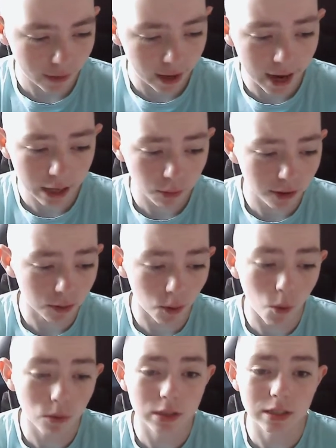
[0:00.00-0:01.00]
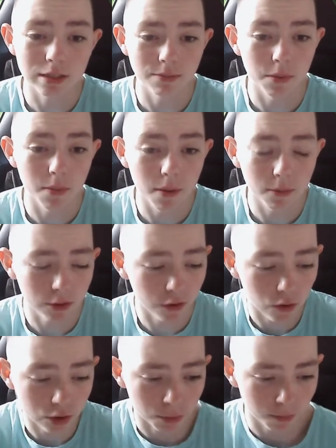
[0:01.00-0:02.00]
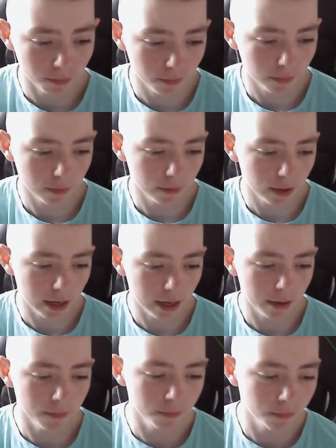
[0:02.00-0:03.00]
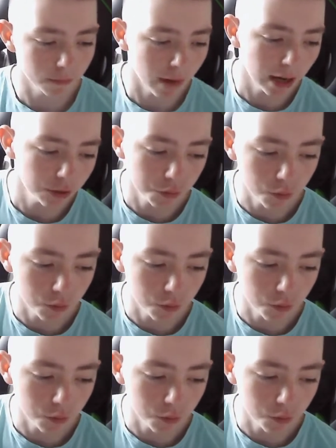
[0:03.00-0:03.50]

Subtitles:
Edouard always remembered. I got some massive